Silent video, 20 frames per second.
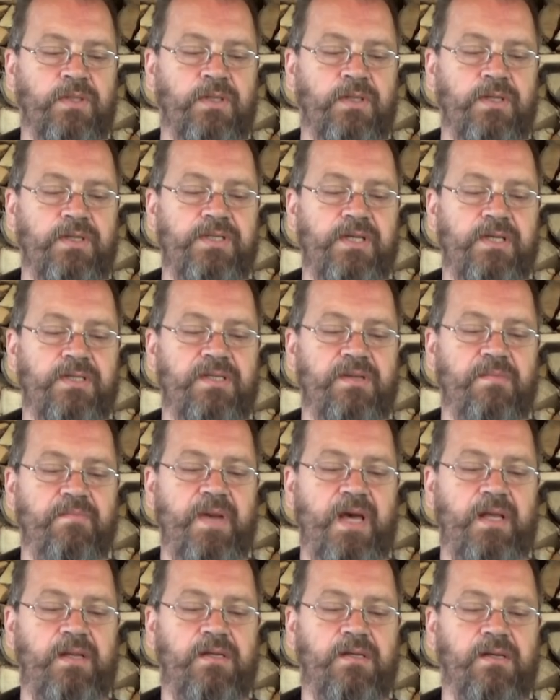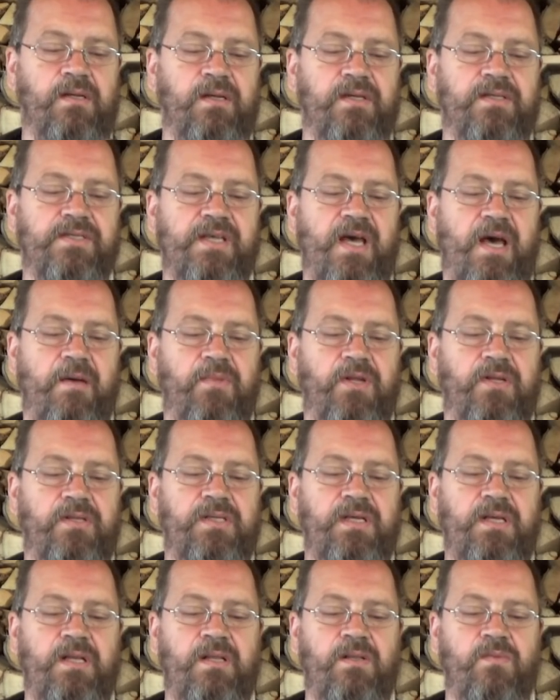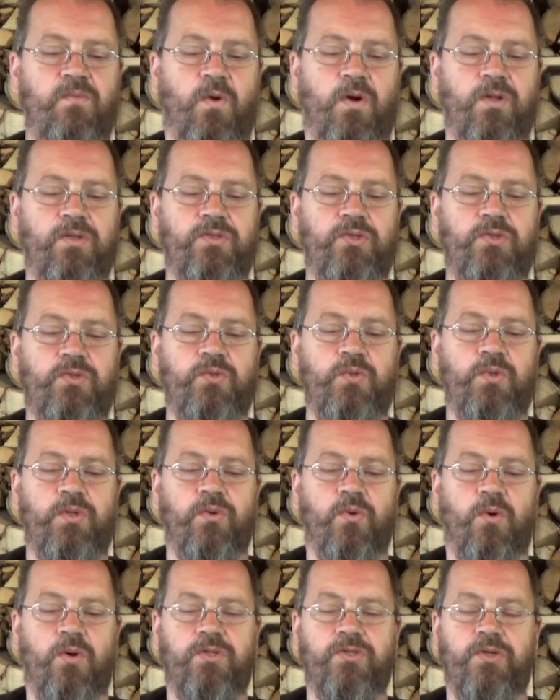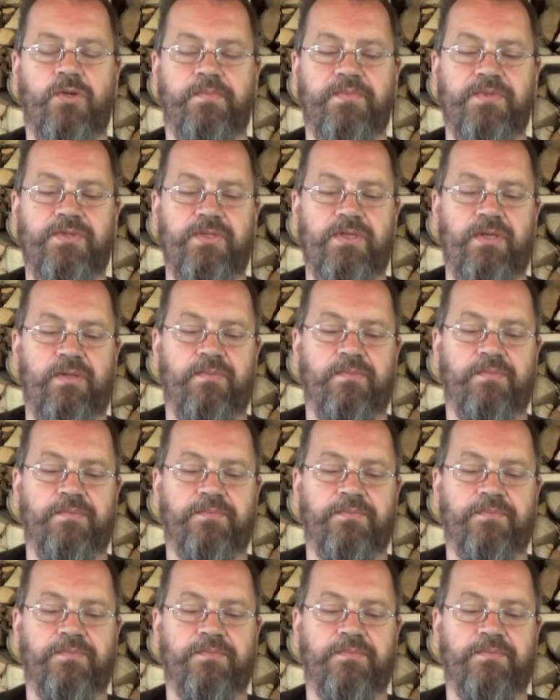He says the medical examiner didn't want to do an autopsy.